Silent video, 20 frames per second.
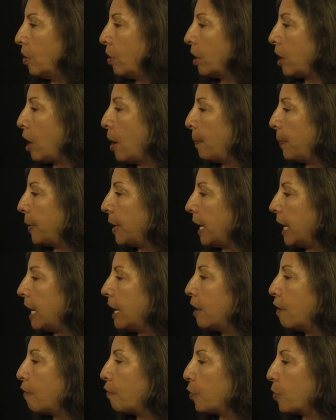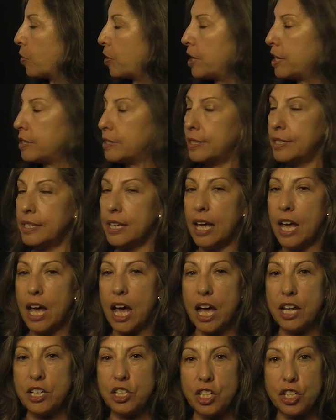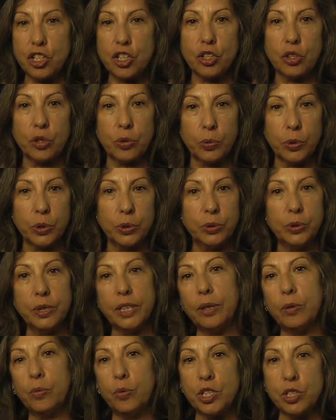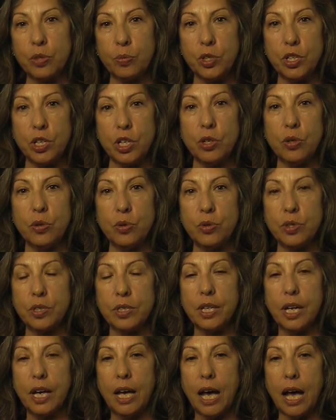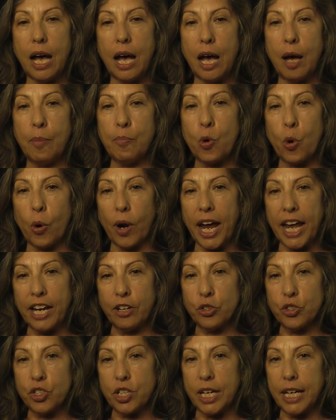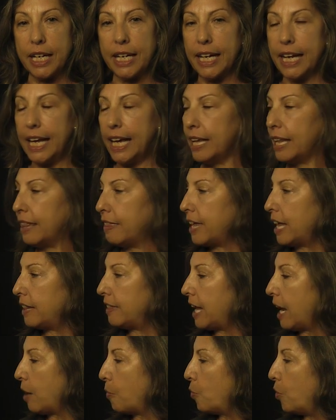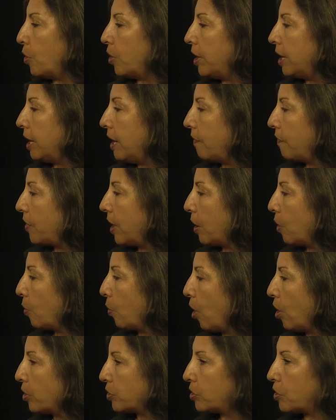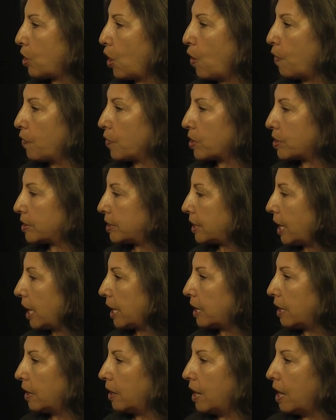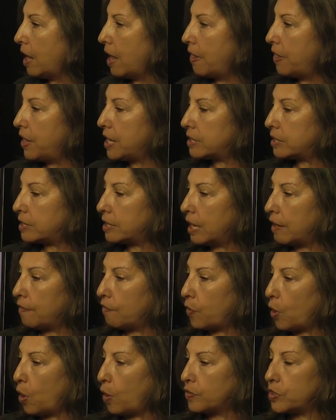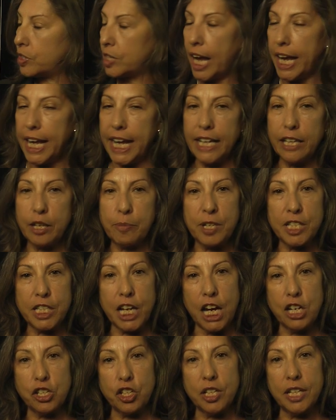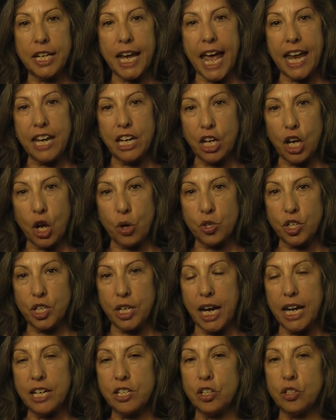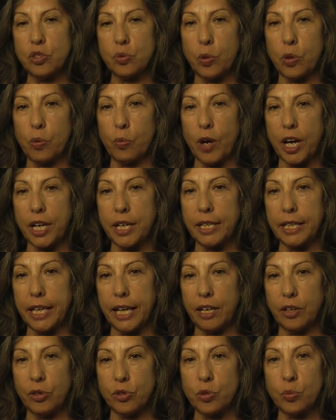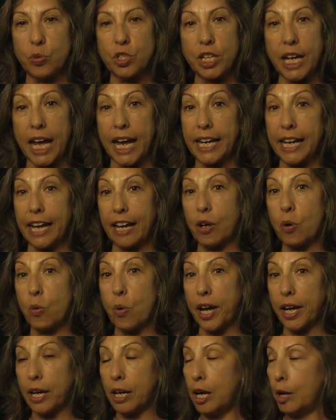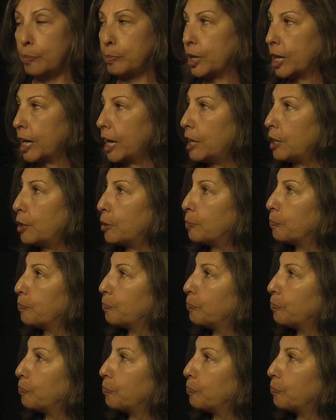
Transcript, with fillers: company for this additional route, which would use uh, more energy than they would if they crossed over the site. This involves siting limitation and negotiations with regulators, which can get quite complicated.